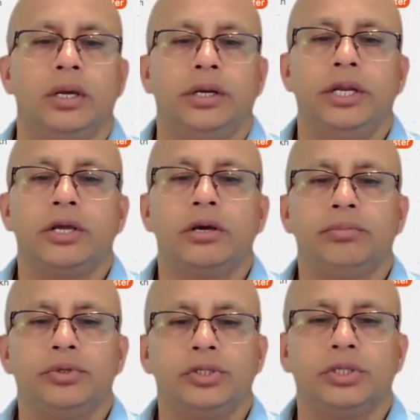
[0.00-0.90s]

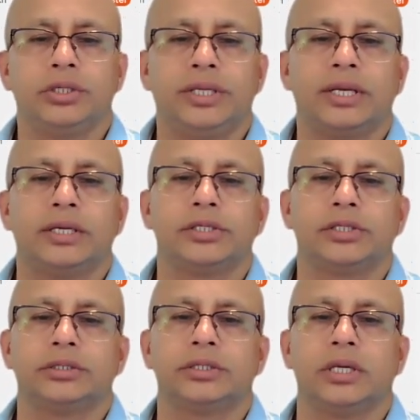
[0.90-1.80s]
Decomposition
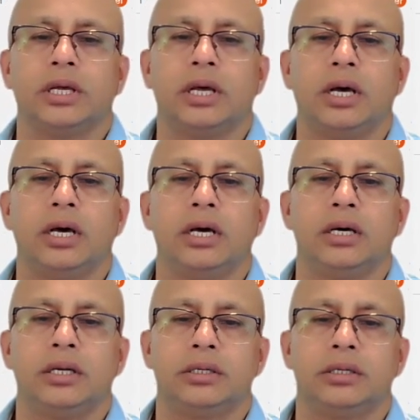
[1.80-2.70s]
declarations
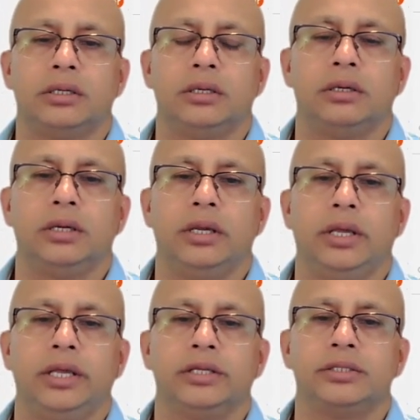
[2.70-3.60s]
are
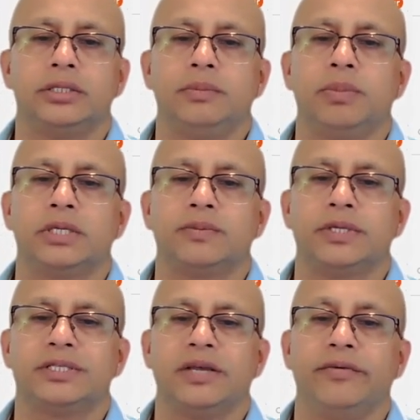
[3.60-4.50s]
a C++
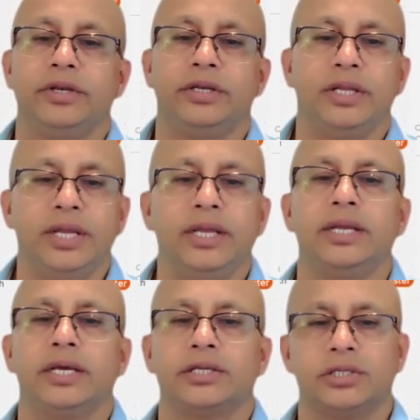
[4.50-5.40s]
17
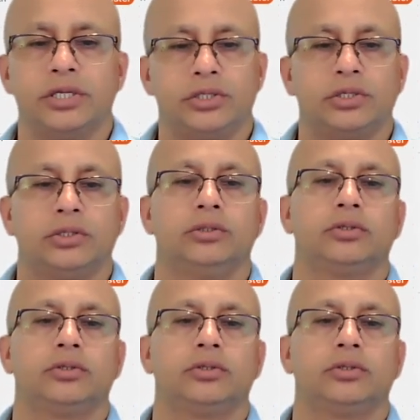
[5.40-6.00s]
extension.